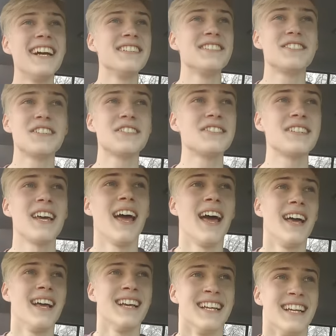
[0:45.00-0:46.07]
It's just,
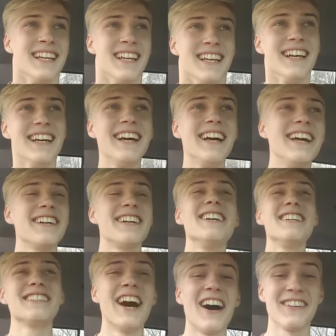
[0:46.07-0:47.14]

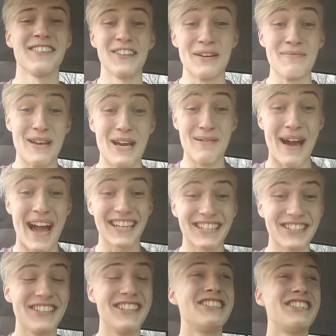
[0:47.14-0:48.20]
God, look at me, I'm
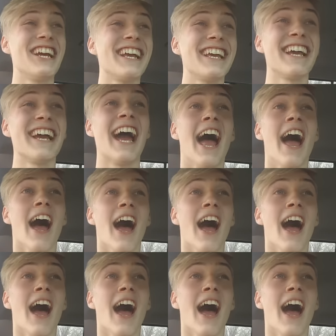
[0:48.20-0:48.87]
actually shaking.